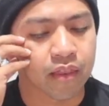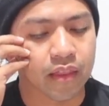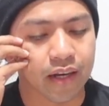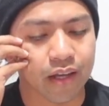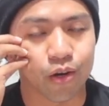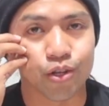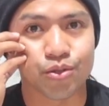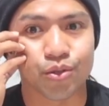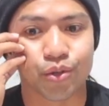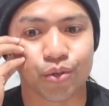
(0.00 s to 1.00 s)
Then I
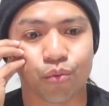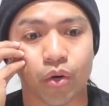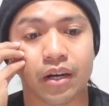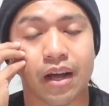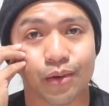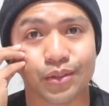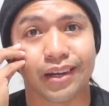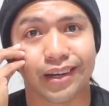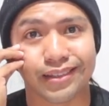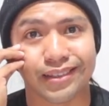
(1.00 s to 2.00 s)
also work out a
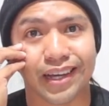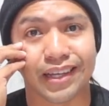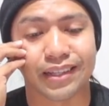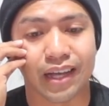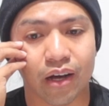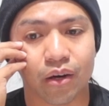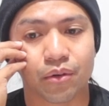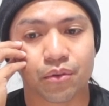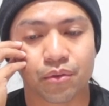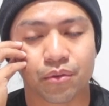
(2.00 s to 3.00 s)
lot. I
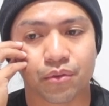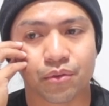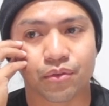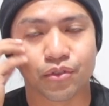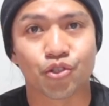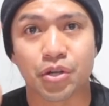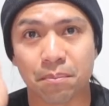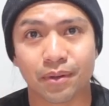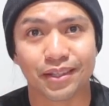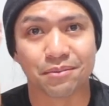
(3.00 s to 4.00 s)
now
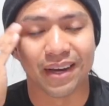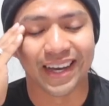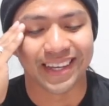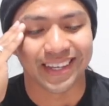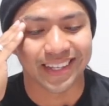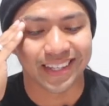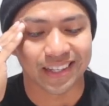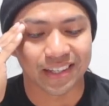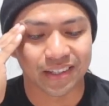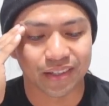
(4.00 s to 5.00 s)
tripled
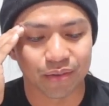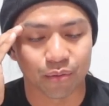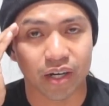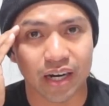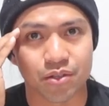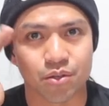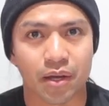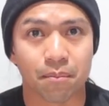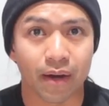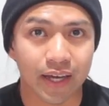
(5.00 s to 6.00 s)
my workout. So
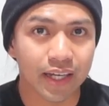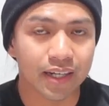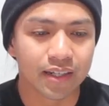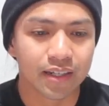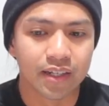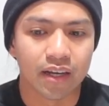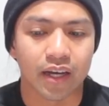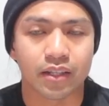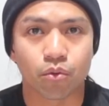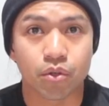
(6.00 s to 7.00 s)
I bike,
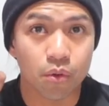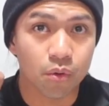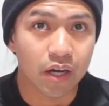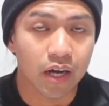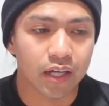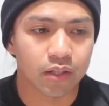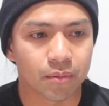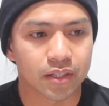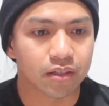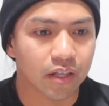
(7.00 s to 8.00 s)
I do yoga,
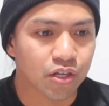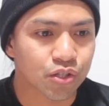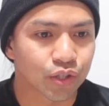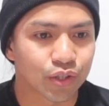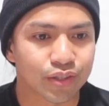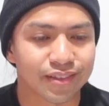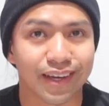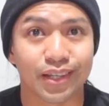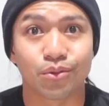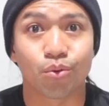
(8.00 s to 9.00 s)
meditation,
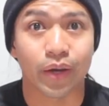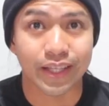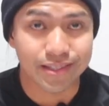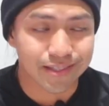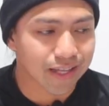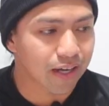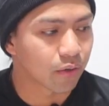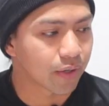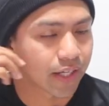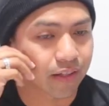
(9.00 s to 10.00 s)
I do weights
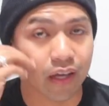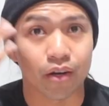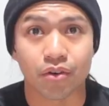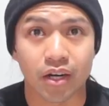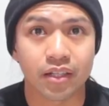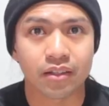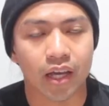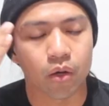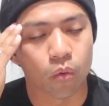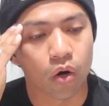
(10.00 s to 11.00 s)
now, and I run,
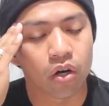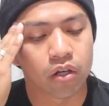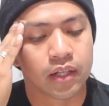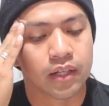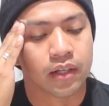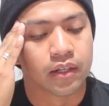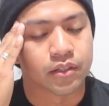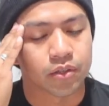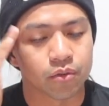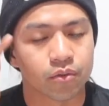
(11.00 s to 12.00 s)
I walk.
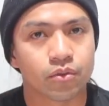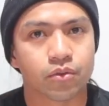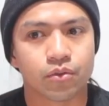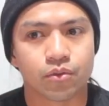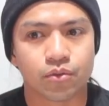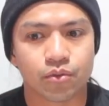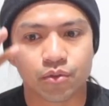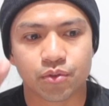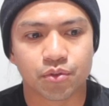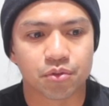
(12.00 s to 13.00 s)
So
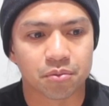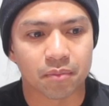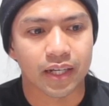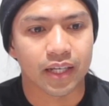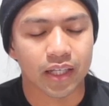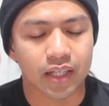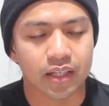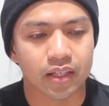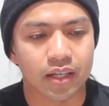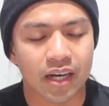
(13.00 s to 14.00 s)

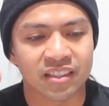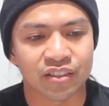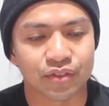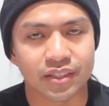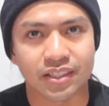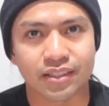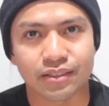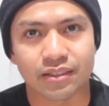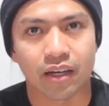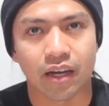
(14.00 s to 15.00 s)
my
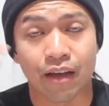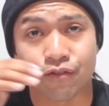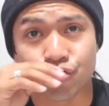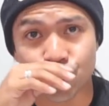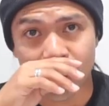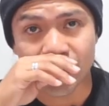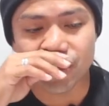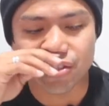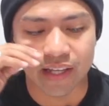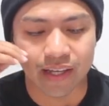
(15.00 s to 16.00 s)
activities have
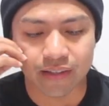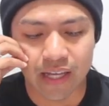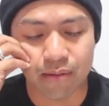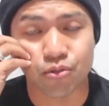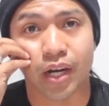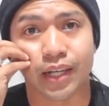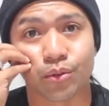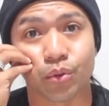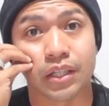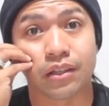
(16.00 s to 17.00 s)
changed. And yeah, I'm trying
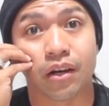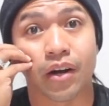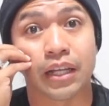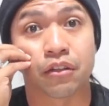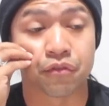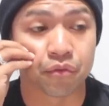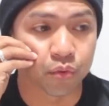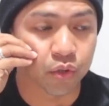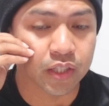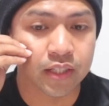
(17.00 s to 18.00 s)
to eat the right
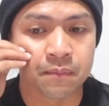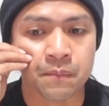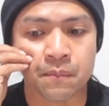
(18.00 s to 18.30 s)
food.